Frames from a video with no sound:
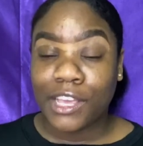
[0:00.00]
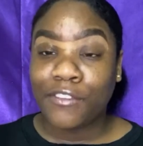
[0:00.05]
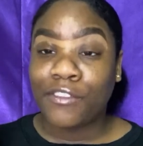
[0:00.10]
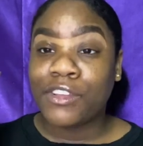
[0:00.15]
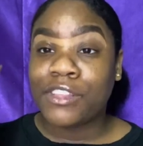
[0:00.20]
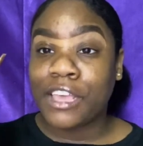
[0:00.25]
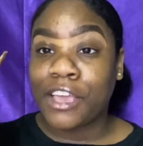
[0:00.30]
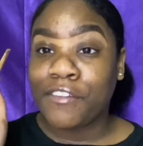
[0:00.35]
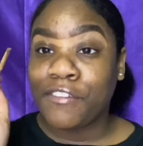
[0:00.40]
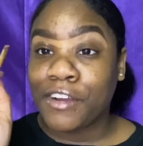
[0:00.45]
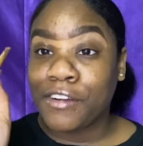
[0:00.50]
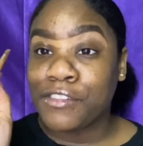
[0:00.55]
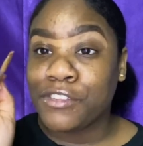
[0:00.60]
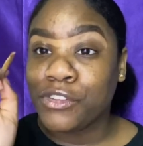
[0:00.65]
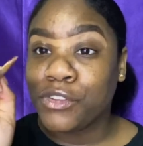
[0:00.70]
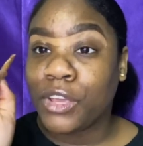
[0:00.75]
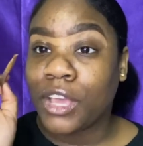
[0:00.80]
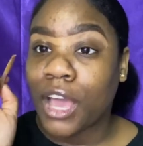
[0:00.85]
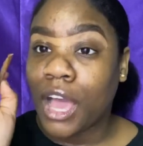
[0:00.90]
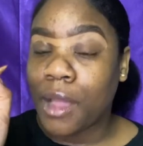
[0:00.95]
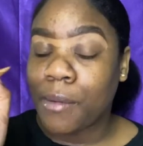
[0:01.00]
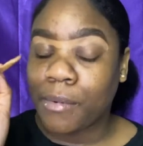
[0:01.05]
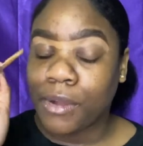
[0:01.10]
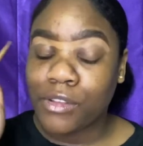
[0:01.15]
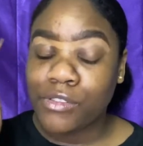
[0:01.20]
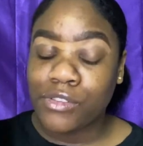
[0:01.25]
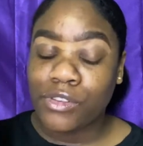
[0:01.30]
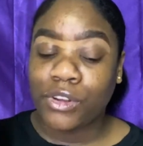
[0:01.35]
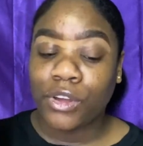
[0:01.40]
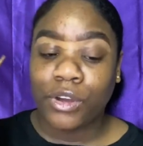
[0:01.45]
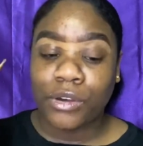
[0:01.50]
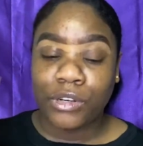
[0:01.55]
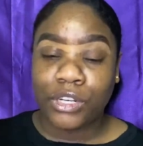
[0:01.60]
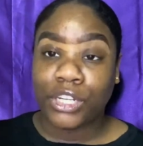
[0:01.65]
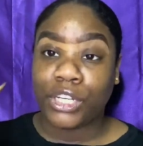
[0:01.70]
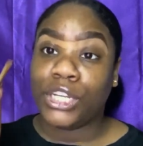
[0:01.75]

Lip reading: If you take forever to do your eyebrows, you're the OG.